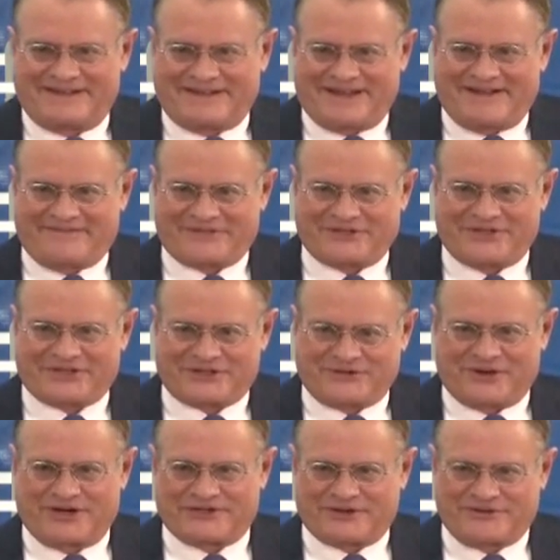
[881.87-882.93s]
have a
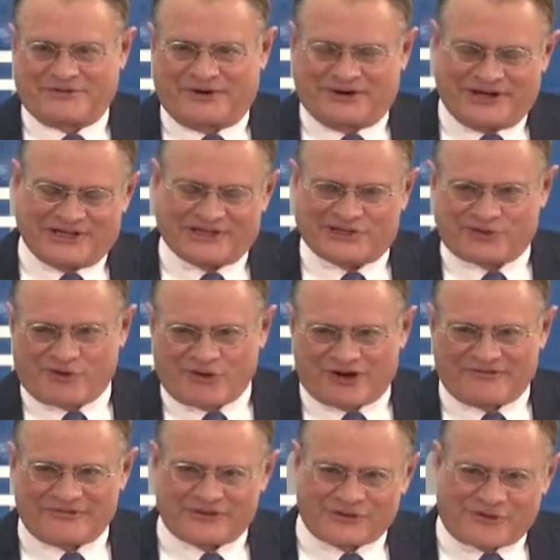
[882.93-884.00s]
situation where it's sort
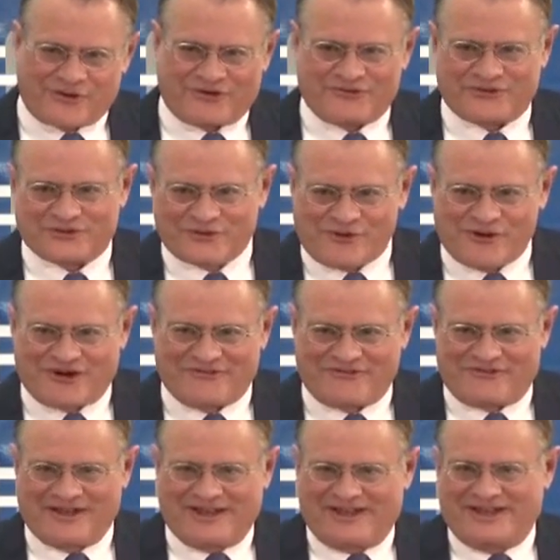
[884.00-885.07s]

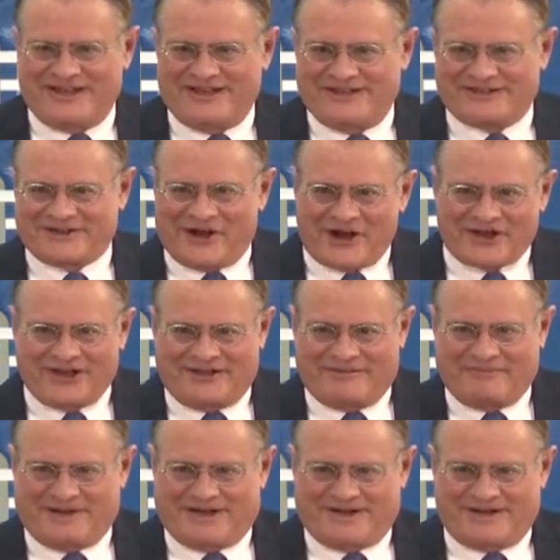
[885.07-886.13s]
of talking
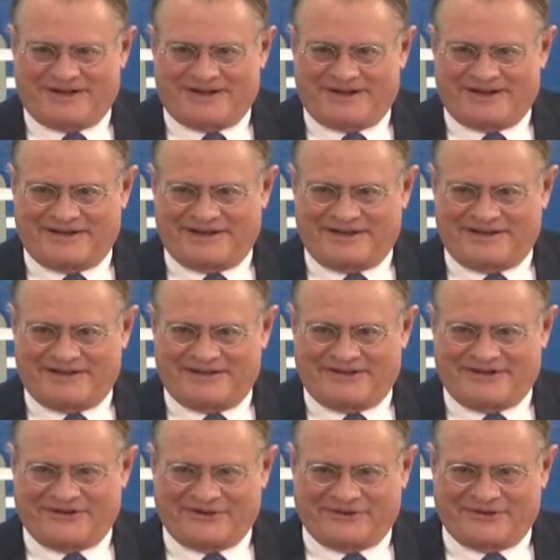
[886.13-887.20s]
about their
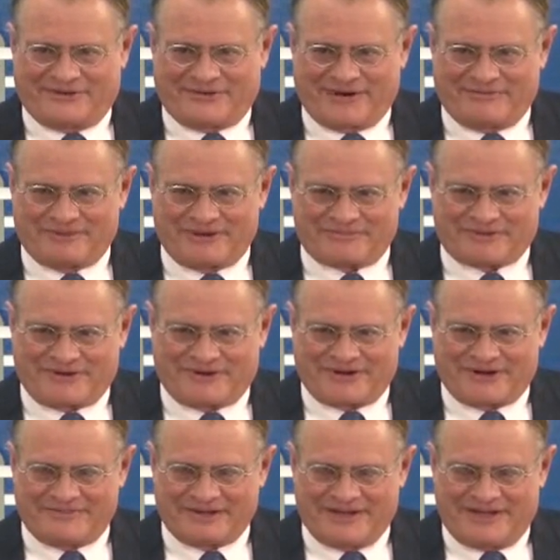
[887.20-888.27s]
nuclear weapons
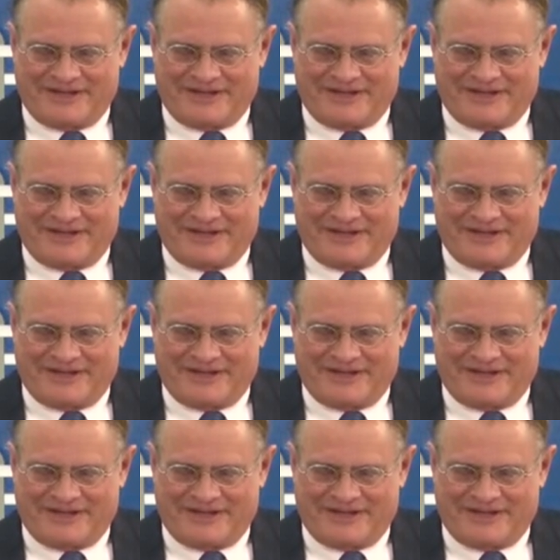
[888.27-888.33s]
program,